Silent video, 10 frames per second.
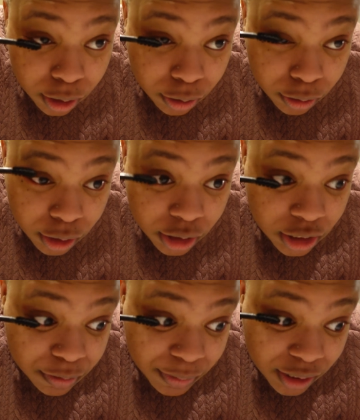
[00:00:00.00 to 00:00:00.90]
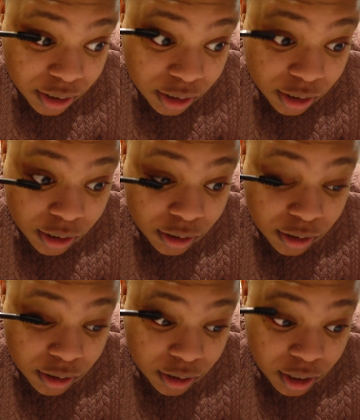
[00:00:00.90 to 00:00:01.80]
Or judge me, you know?
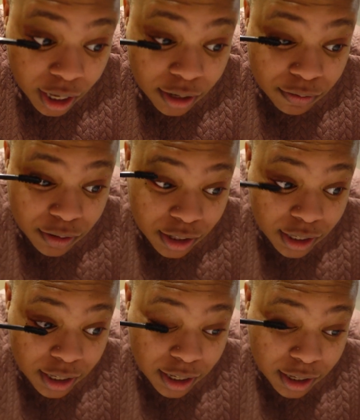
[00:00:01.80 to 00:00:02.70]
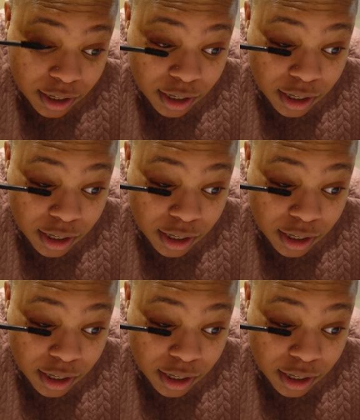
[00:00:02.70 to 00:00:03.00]
I don't really care.